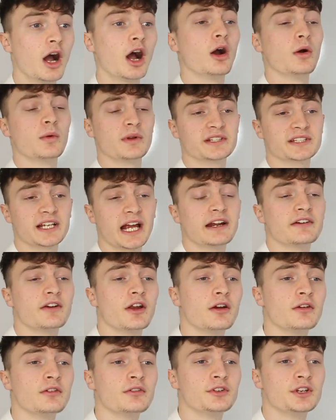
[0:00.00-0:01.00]
Oh, and
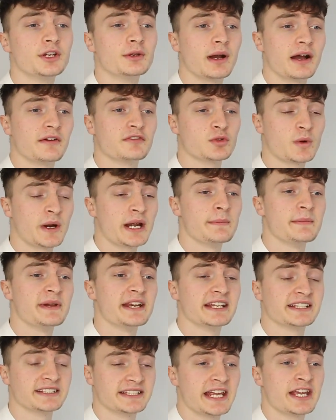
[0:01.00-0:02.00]
Tyrone, you have 20
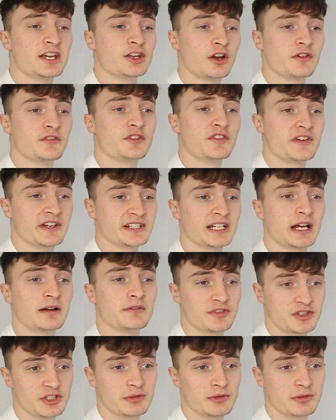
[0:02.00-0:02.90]
minutes taken off your exam for